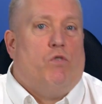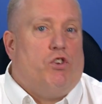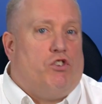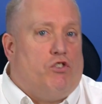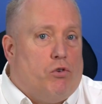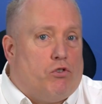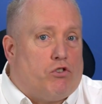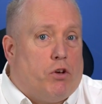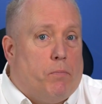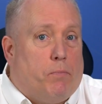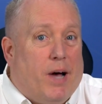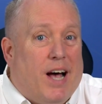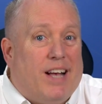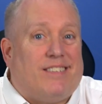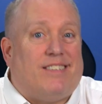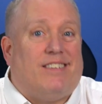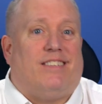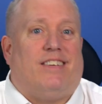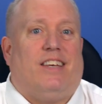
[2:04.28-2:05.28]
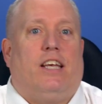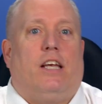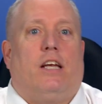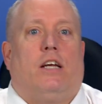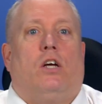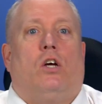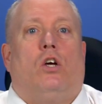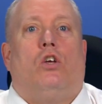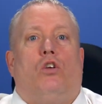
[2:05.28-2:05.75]
Reduced capacity,
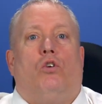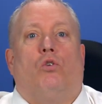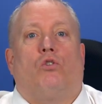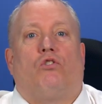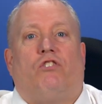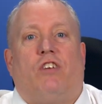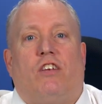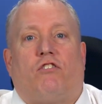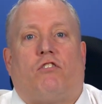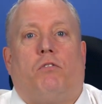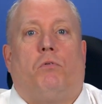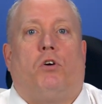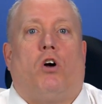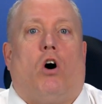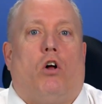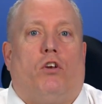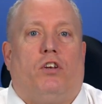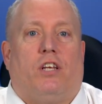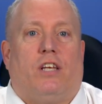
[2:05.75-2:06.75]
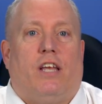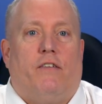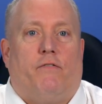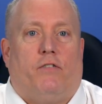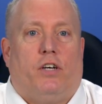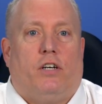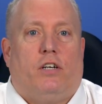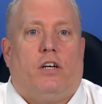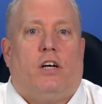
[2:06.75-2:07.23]
your system can't
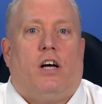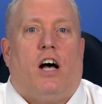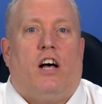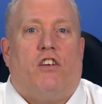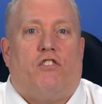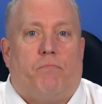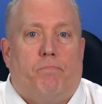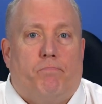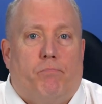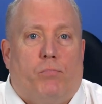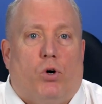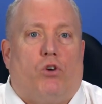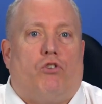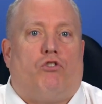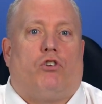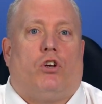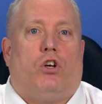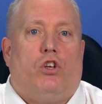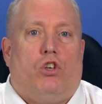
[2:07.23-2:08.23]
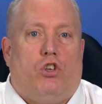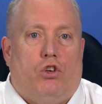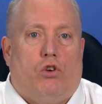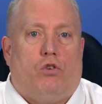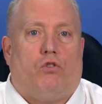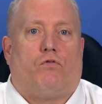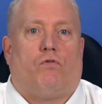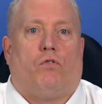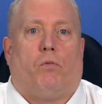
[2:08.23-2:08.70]
deliver as much
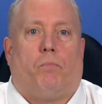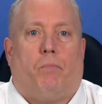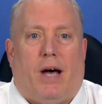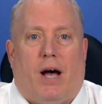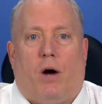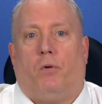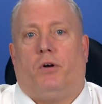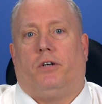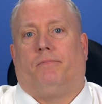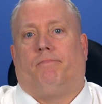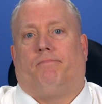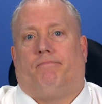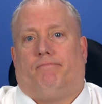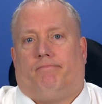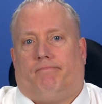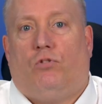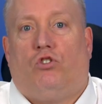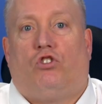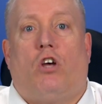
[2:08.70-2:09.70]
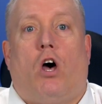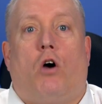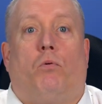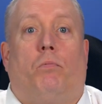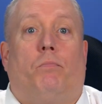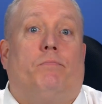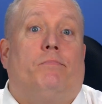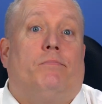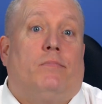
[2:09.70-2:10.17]
useful power. So,
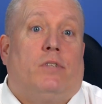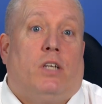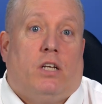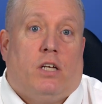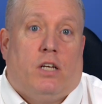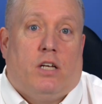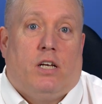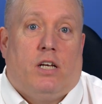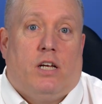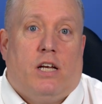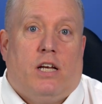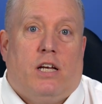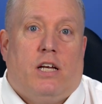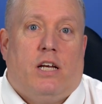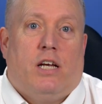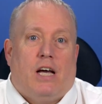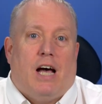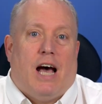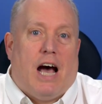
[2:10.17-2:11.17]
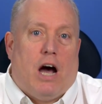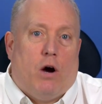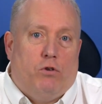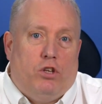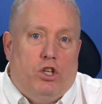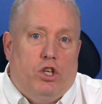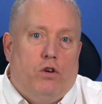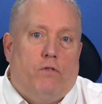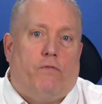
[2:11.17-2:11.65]

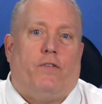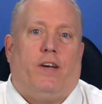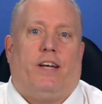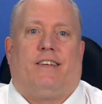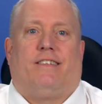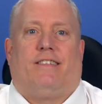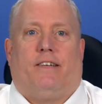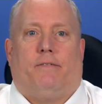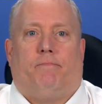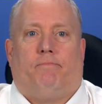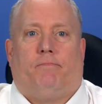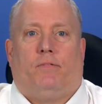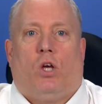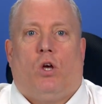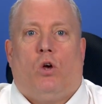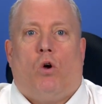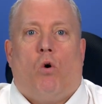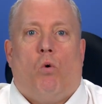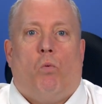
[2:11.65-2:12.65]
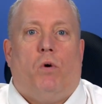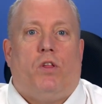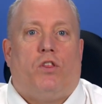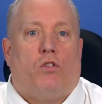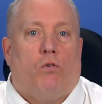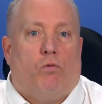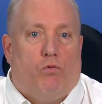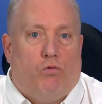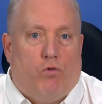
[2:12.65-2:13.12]
how do you fix it?
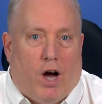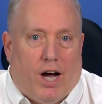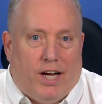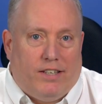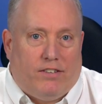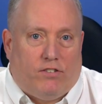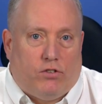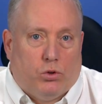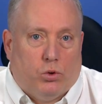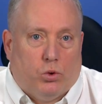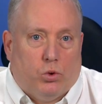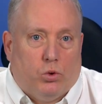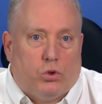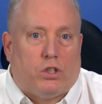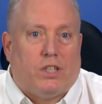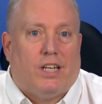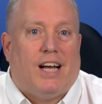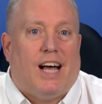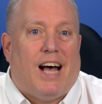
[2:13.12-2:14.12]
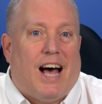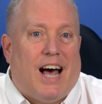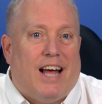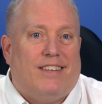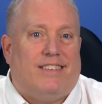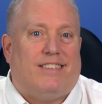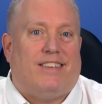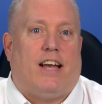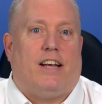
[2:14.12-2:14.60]
With the right tools
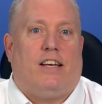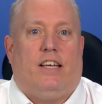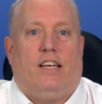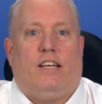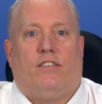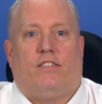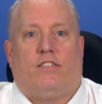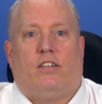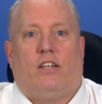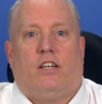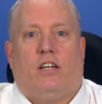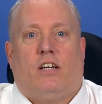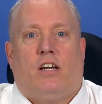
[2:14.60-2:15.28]
and techniques,